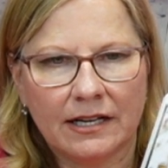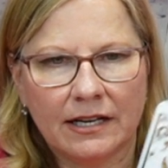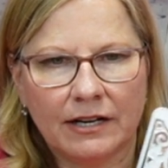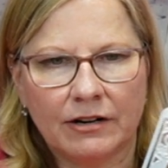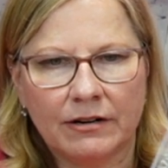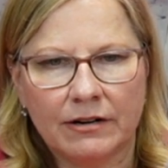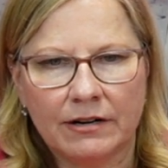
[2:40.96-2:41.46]

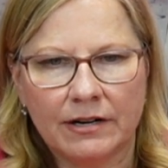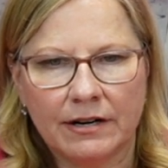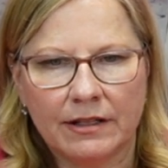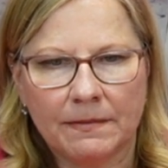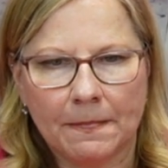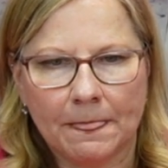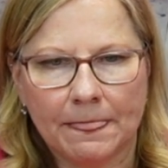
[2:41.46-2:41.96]
cutter
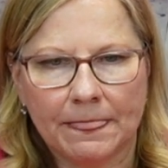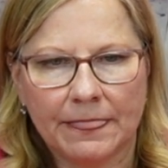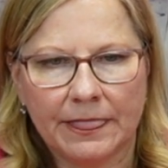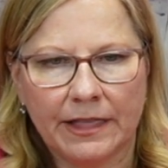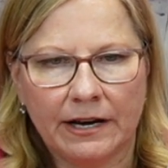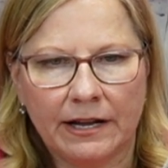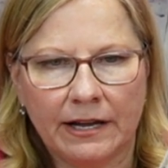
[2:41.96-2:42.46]

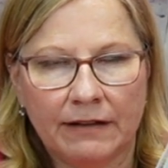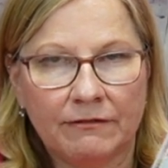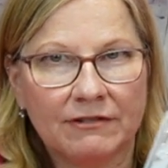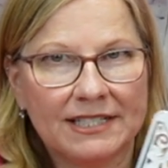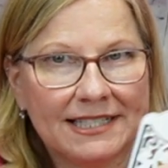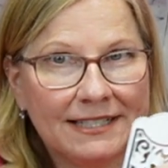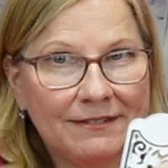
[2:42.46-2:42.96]
that I have
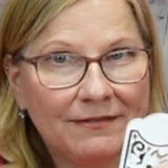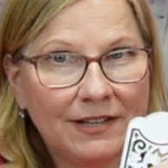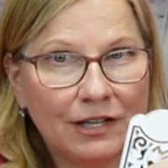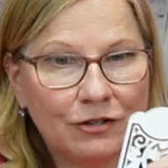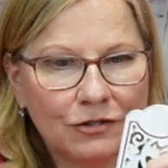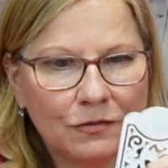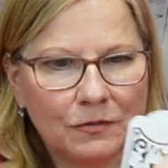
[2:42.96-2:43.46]
received
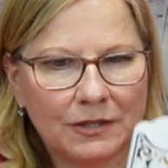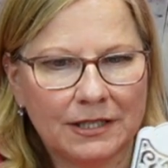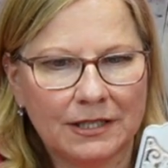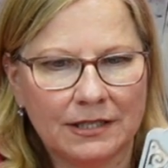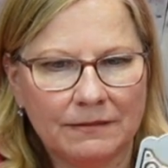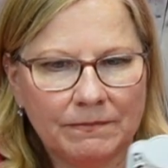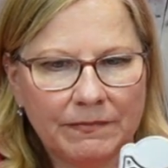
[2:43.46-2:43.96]

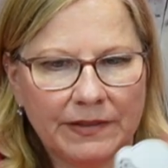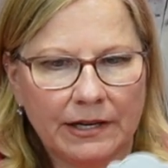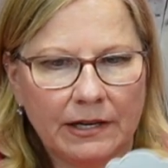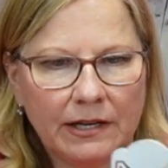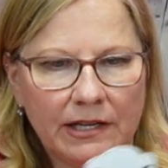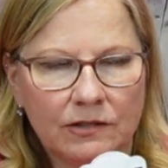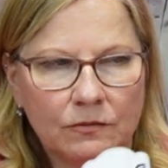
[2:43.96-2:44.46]
elsewhere
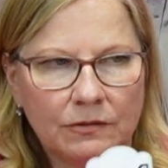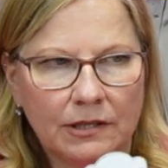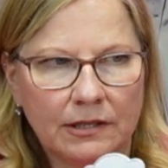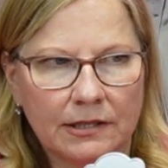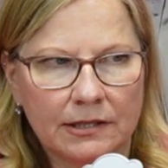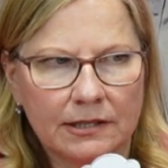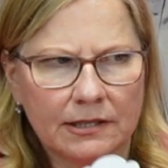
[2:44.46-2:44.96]
as well
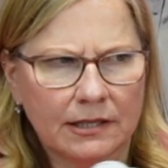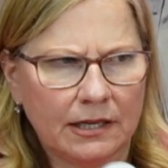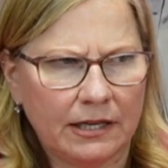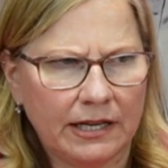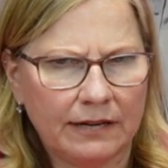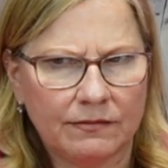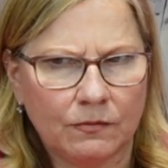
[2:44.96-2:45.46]
as I
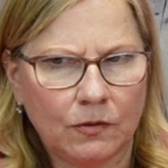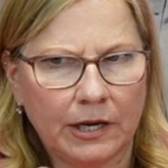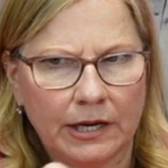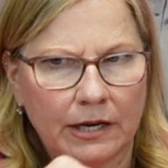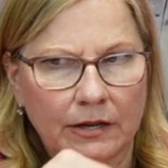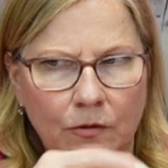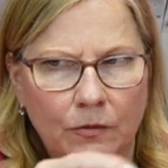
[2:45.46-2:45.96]
have
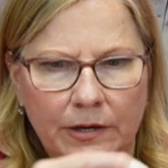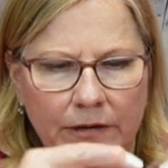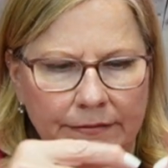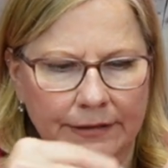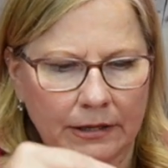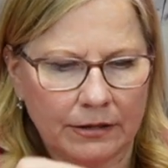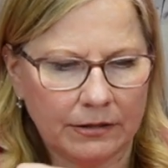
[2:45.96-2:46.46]
another one
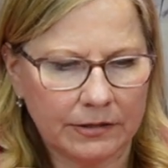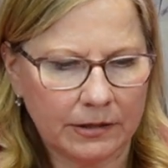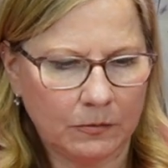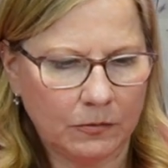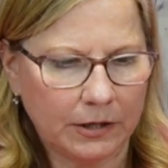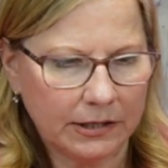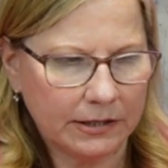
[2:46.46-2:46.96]
around here
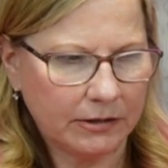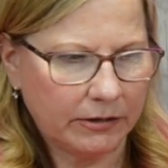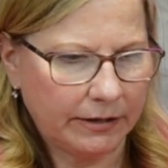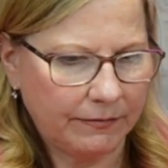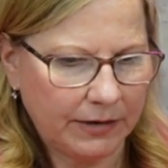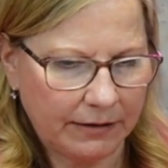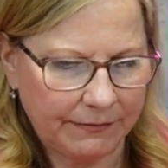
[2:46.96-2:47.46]
somewhere I still
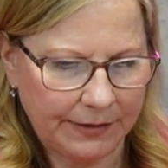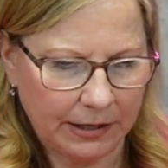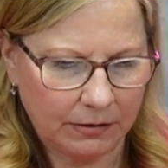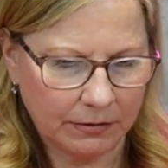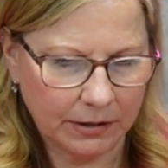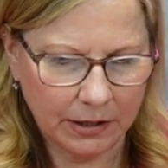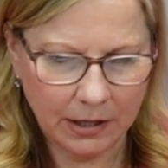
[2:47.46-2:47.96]
have not
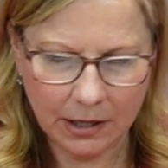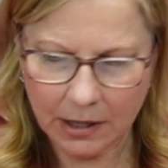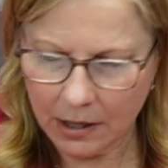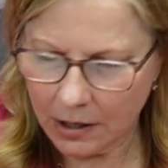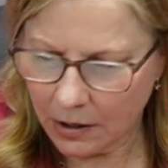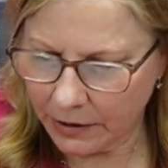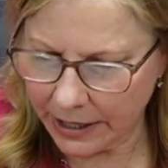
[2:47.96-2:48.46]
found.
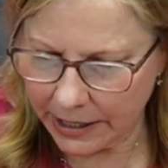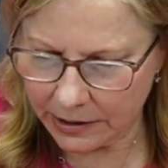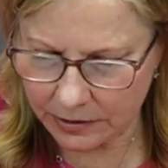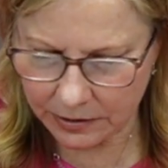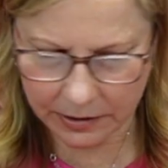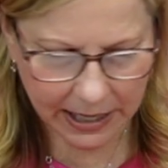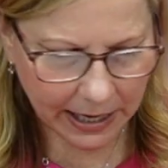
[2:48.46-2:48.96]
Okay,
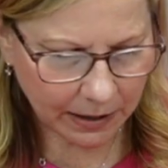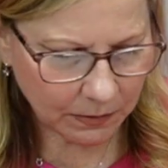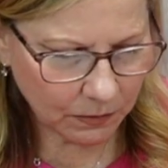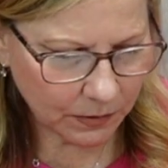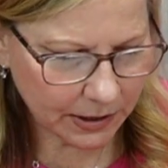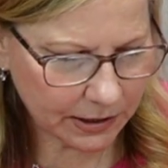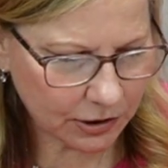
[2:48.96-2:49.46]
so that
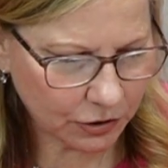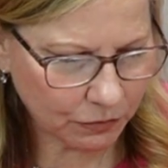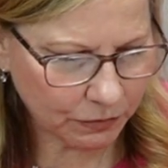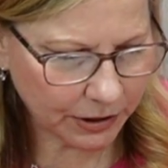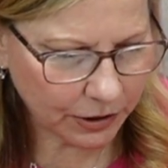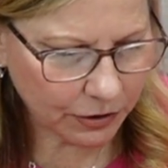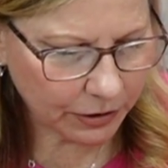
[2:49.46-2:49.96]
was
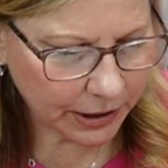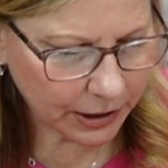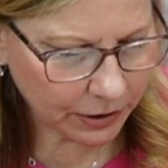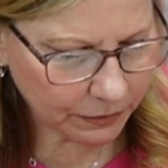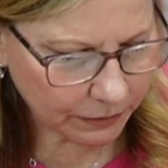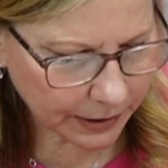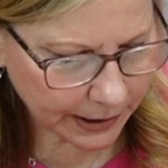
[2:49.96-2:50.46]

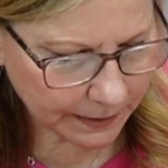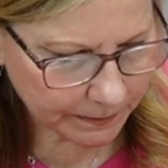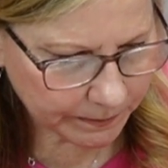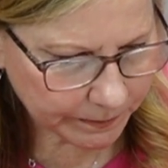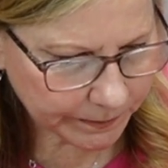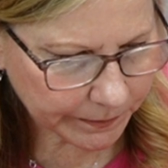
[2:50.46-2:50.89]
333.